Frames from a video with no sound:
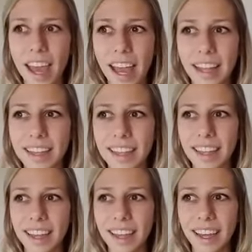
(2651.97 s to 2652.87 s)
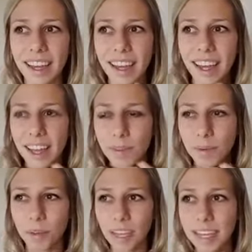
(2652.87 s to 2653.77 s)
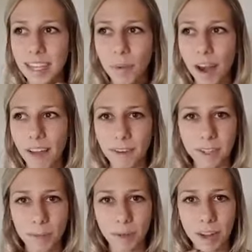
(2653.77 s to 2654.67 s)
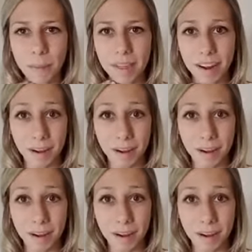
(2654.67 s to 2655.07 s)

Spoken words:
It's releasing whatever is built up in there.